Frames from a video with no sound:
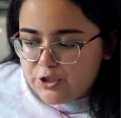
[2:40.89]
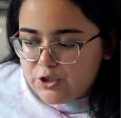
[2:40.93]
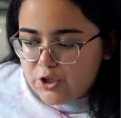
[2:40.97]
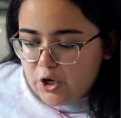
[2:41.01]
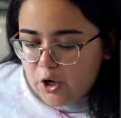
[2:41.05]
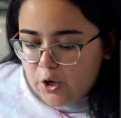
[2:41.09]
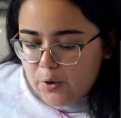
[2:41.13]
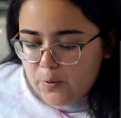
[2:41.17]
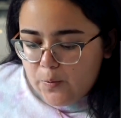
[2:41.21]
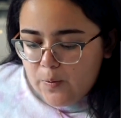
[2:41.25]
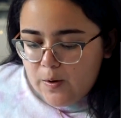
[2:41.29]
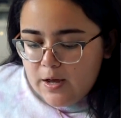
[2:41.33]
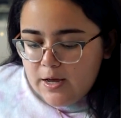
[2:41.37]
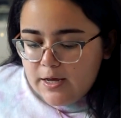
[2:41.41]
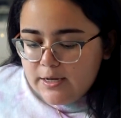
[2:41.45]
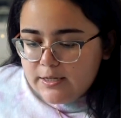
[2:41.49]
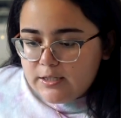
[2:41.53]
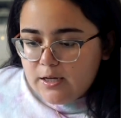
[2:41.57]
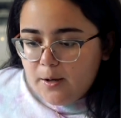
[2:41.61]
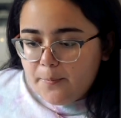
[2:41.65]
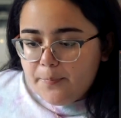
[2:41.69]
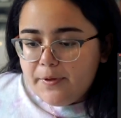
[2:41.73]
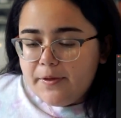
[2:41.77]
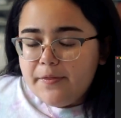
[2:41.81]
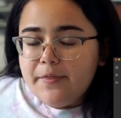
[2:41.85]
So
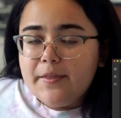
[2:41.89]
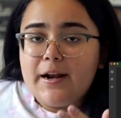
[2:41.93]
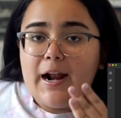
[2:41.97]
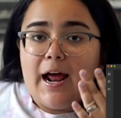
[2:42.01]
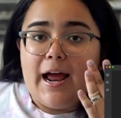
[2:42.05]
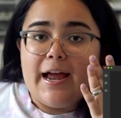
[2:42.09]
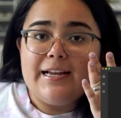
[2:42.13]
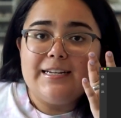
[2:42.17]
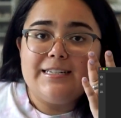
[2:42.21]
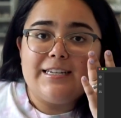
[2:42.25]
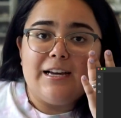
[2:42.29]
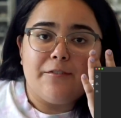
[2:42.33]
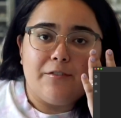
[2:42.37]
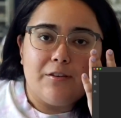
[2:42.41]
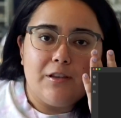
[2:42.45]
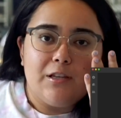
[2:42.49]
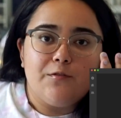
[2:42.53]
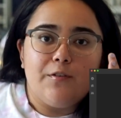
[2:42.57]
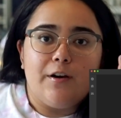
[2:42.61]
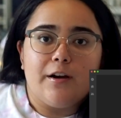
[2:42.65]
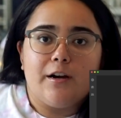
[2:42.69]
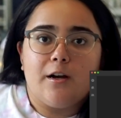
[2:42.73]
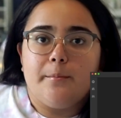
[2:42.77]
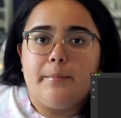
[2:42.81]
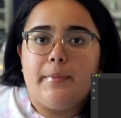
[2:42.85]
something that I definitely
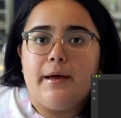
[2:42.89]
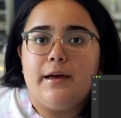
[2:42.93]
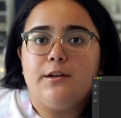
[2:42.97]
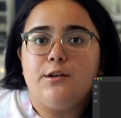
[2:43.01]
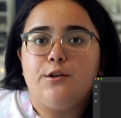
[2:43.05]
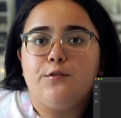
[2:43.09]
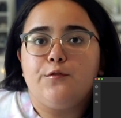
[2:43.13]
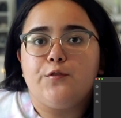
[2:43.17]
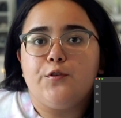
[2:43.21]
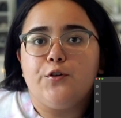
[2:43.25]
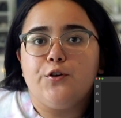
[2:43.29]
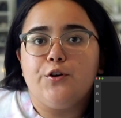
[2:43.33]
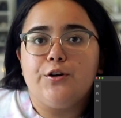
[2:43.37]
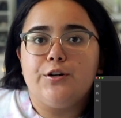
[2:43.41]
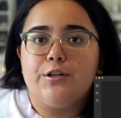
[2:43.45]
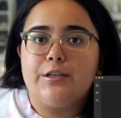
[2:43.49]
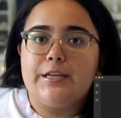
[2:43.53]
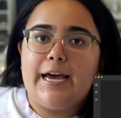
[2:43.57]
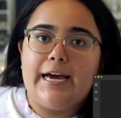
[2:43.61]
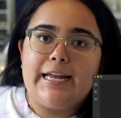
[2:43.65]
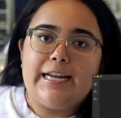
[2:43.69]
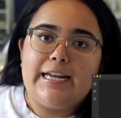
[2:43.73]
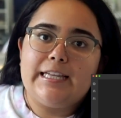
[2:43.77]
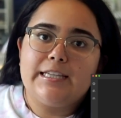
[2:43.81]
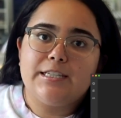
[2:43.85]
recommend if you're
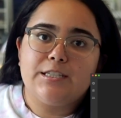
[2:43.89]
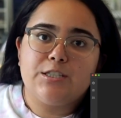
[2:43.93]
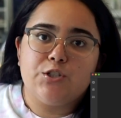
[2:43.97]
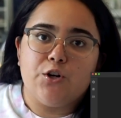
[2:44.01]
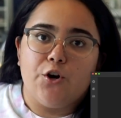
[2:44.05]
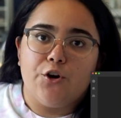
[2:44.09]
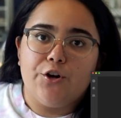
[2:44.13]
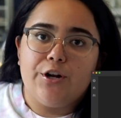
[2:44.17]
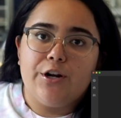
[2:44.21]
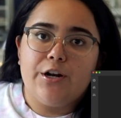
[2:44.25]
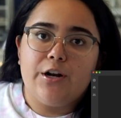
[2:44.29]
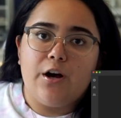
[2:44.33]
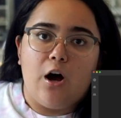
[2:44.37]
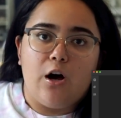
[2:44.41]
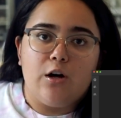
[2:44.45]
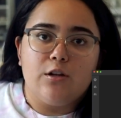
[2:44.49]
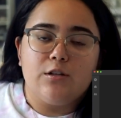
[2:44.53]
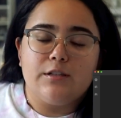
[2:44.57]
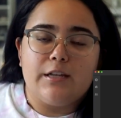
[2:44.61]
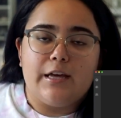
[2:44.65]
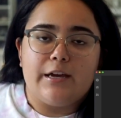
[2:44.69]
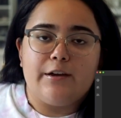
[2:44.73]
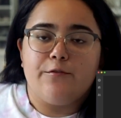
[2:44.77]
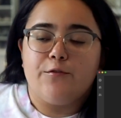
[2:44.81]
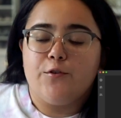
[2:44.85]
getting started
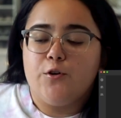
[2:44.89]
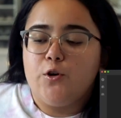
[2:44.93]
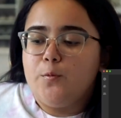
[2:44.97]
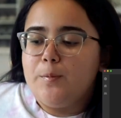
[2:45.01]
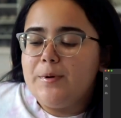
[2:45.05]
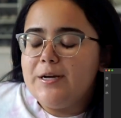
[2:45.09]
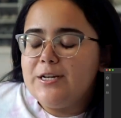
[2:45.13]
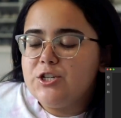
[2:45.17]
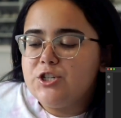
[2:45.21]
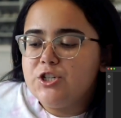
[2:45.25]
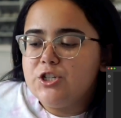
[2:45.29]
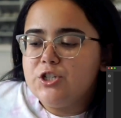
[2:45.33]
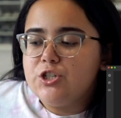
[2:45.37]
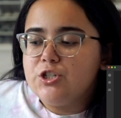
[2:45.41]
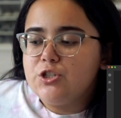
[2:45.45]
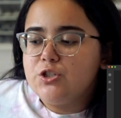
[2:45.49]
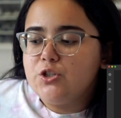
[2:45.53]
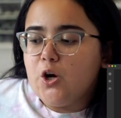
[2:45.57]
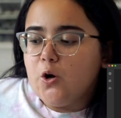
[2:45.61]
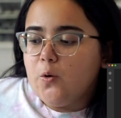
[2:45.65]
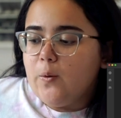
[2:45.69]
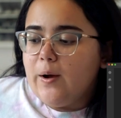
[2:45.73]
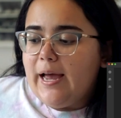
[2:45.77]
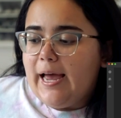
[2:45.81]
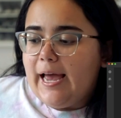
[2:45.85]
on Lightroom is to just
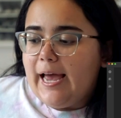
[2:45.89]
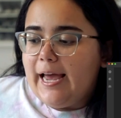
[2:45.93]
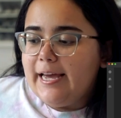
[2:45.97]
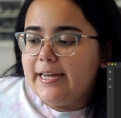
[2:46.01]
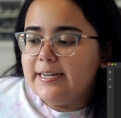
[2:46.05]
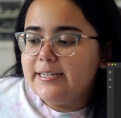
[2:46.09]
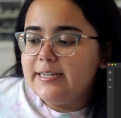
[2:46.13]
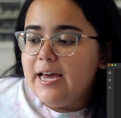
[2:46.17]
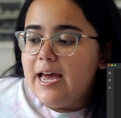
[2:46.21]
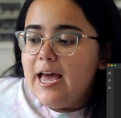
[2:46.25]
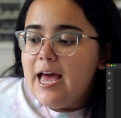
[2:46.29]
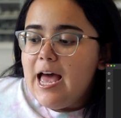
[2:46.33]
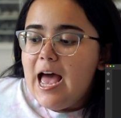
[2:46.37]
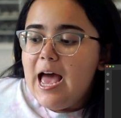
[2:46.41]
go ahead